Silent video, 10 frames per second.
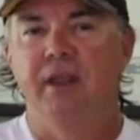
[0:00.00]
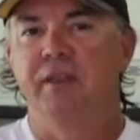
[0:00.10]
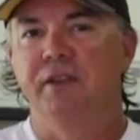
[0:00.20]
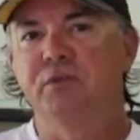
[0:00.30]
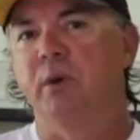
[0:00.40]

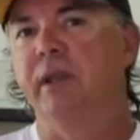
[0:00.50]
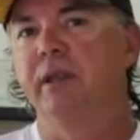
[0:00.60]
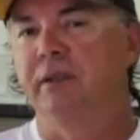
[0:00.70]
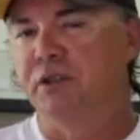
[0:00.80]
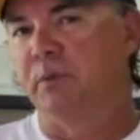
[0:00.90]
This
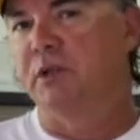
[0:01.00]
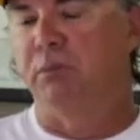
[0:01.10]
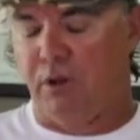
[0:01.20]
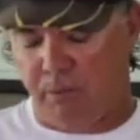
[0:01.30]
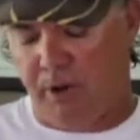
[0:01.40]
week, in this week's
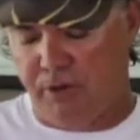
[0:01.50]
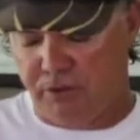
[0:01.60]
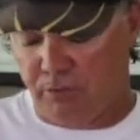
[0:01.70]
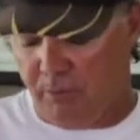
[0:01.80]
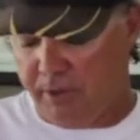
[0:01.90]
blog
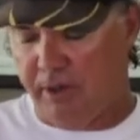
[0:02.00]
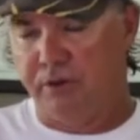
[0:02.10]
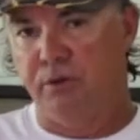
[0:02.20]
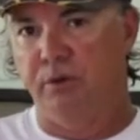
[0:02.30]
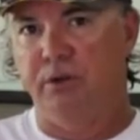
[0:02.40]
post, what we're going
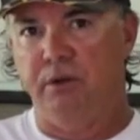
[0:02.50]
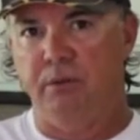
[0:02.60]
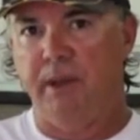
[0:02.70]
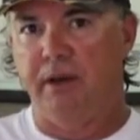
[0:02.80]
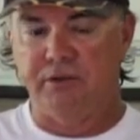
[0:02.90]
to talk to you
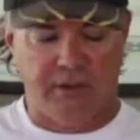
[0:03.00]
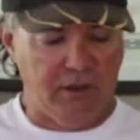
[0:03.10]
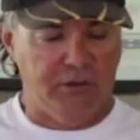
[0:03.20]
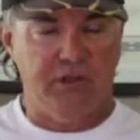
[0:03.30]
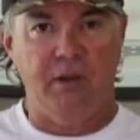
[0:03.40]
about is a
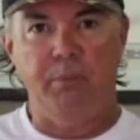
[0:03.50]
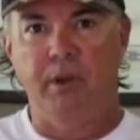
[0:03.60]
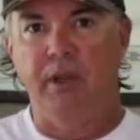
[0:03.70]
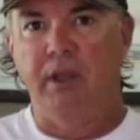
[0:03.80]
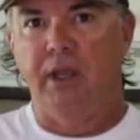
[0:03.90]
little
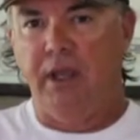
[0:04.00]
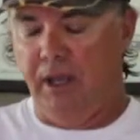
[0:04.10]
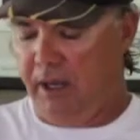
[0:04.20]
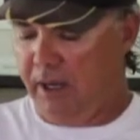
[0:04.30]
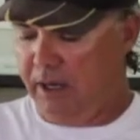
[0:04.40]
tip.
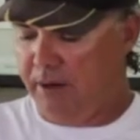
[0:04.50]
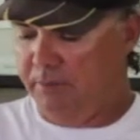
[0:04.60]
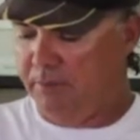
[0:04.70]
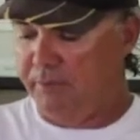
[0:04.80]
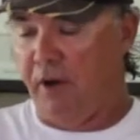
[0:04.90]
I
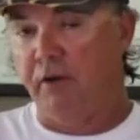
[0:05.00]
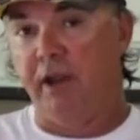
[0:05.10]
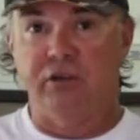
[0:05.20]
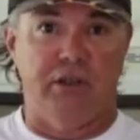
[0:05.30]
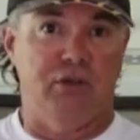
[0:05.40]

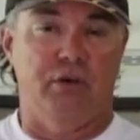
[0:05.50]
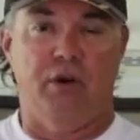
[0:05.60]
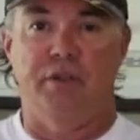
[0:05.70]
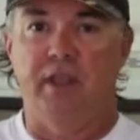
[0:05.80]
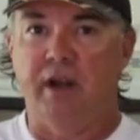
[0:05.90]
actually saw it
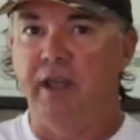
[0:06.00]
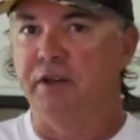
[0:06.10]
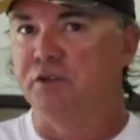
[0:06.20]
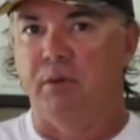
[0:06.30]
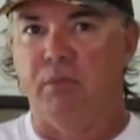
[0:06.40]
on the internet.
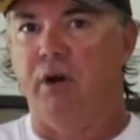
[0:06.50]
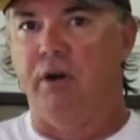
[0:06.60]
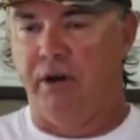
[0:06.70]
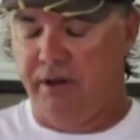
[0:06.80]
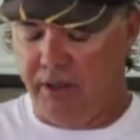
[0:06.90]
It's not my
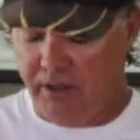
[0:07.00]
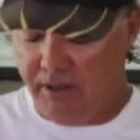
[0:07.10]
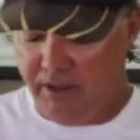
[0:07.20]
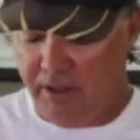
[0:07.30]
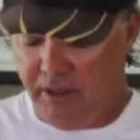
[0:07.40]
idea,
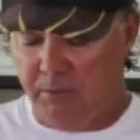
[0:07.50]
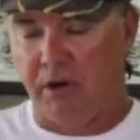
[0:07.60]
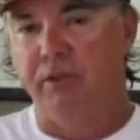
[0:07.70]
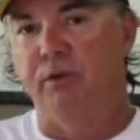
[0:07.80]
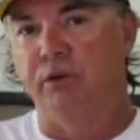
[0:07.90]
but
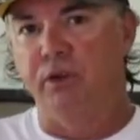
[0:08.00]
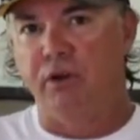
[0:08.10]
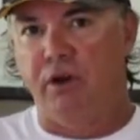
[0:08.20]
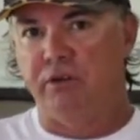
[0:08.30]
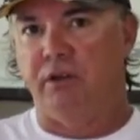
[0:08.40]
I thought you
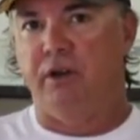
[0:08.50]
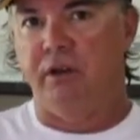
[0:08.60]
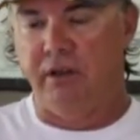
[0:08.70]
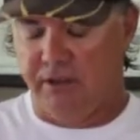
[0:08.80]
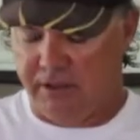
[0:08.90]
guys would
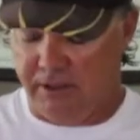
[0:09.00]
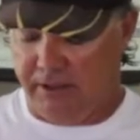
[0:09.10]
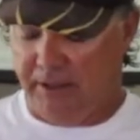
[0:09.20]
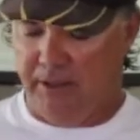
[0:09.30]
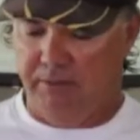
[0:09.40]
like it.
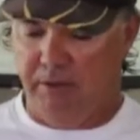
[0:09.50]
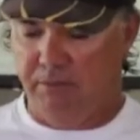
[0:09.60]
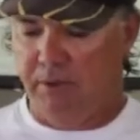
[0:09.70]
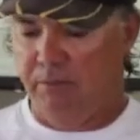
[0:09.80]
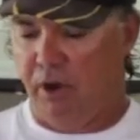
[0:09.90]

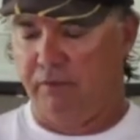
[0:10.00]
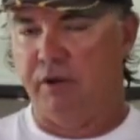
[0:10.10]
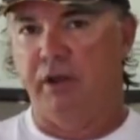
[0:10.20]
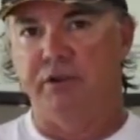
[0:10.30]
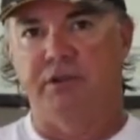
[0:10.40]
You might have
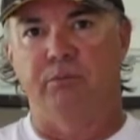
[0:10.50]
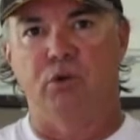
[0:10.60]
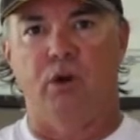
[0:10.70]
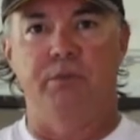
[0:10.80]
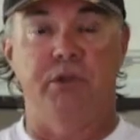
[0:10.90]
noticed
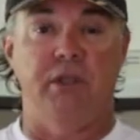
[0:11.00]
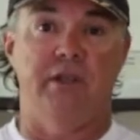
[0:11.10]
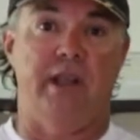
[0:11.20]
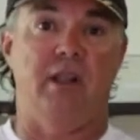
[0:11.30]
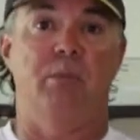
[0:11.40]
sometimes in your
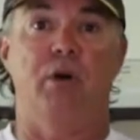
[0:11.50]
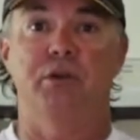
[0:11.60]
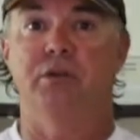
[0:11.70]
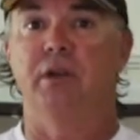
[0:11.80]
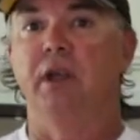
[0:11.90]
tackle
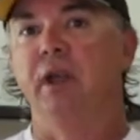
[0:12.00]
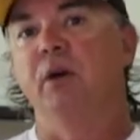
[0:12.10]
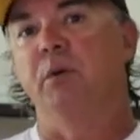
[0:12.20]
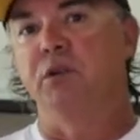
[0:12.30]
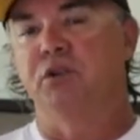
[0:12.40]
box,
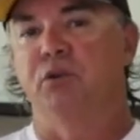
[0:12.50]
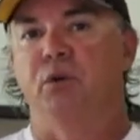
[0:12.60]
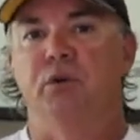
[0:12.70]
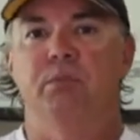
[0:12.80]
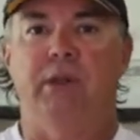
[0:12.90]
when you
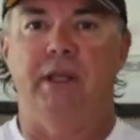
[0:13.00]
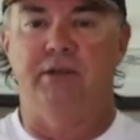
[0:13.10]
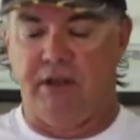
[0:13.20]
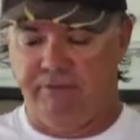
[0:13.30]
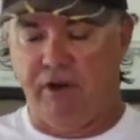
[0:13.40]
store
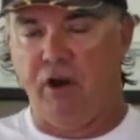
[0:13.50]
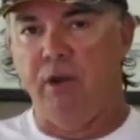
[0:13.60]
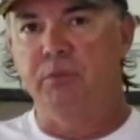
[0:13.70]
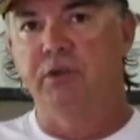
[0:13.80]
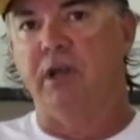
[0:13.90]
plastic
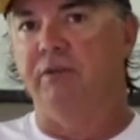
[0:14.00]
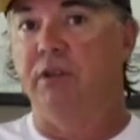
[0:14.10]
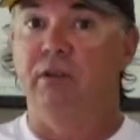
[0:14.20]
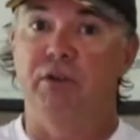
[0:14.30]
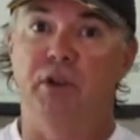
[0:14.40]
vibes after
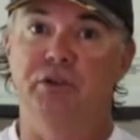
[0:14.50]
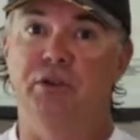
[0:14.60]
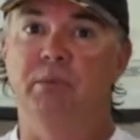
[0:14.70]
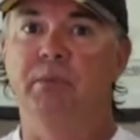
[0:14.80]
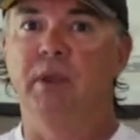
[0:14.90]
you've used
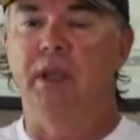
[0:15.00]
them,